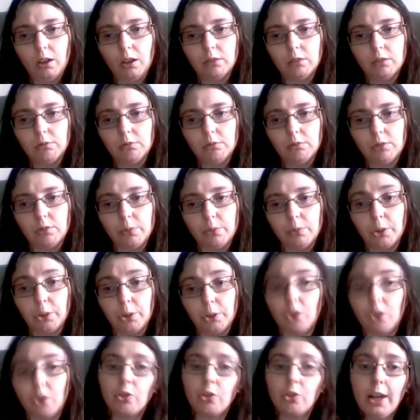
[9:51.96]
If you want
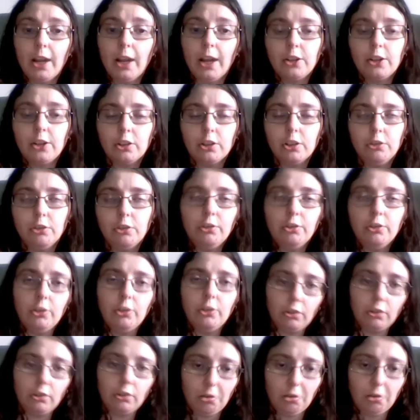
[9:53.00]
indoctrination, you just
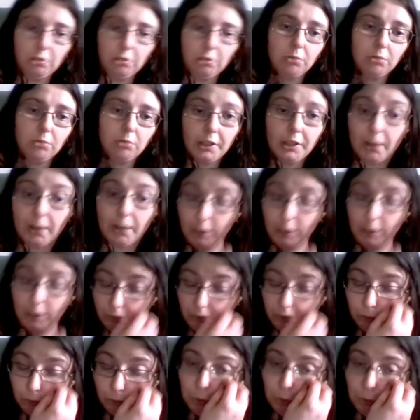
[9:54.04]
go to a Catholic
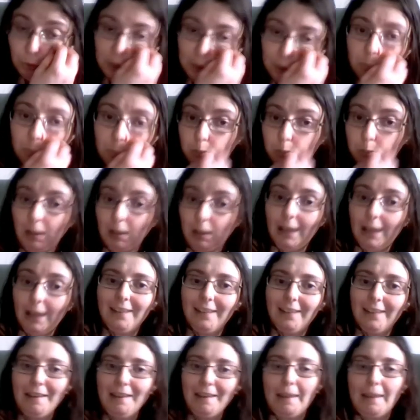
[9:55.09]
school, and there's
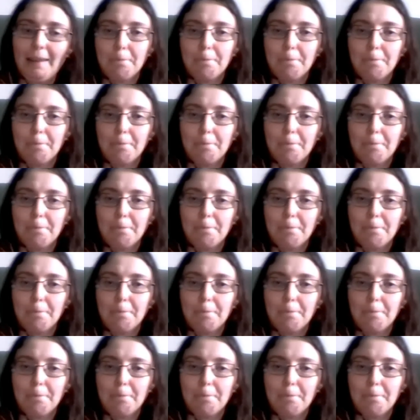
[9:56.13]
plenty of them.